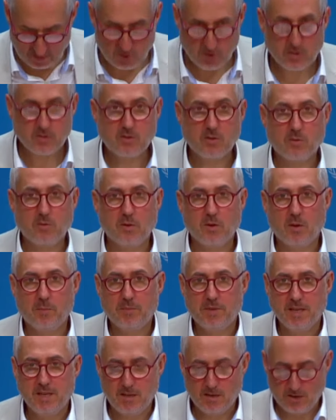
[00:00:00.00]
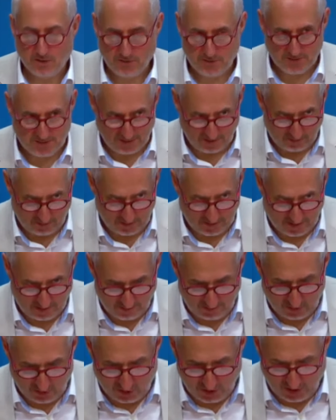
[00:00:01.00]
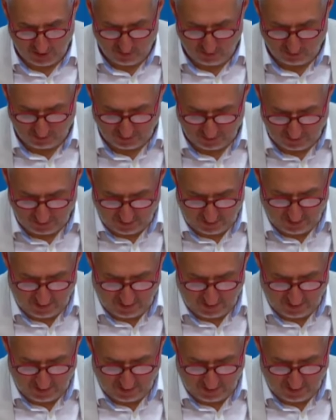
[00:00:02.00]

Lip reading: Just an update on the Secretary General's